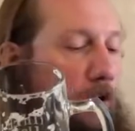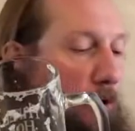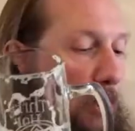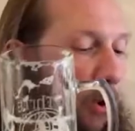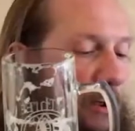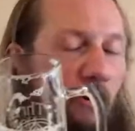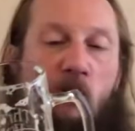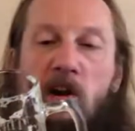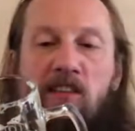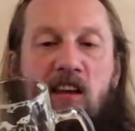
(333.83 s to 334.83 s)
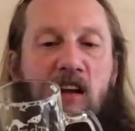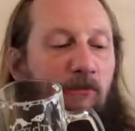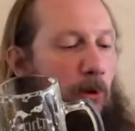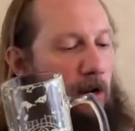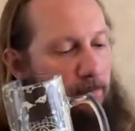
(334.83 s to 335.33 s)
All in all, I think
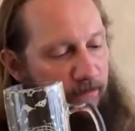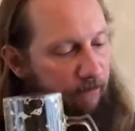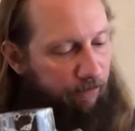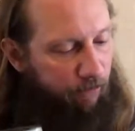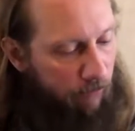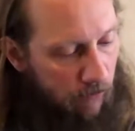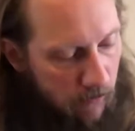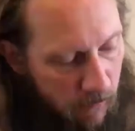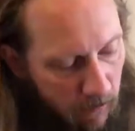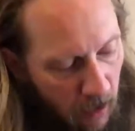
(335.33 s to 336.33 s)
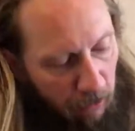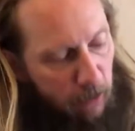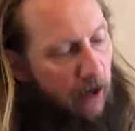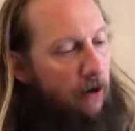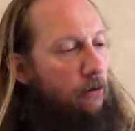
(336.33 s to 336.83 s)
if
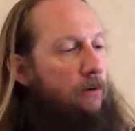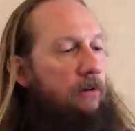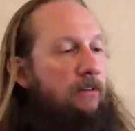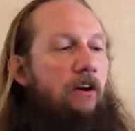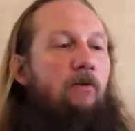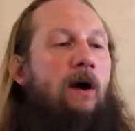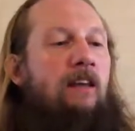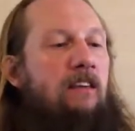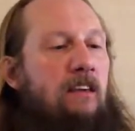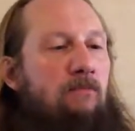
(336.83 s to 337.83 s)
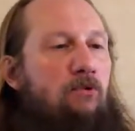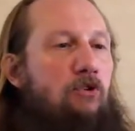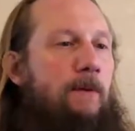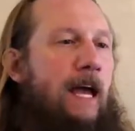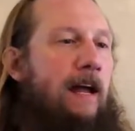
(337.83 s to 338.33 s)
we're gonna weigh the
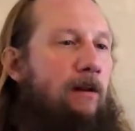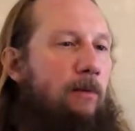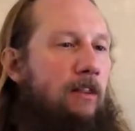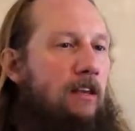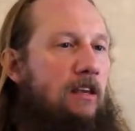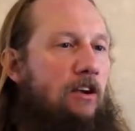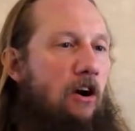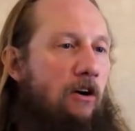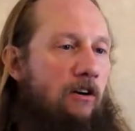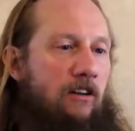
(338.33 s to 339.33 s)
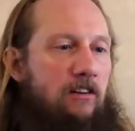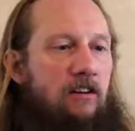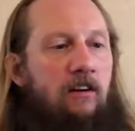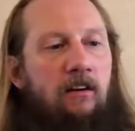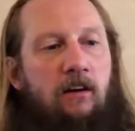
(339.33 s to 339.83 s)
Ruby Ale with the cock on it,
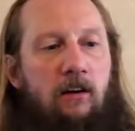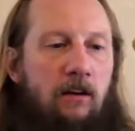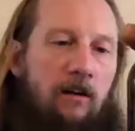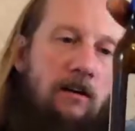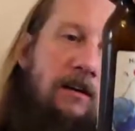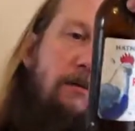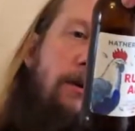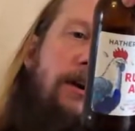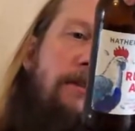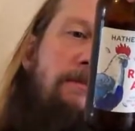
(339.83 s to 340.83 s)
if we're gonna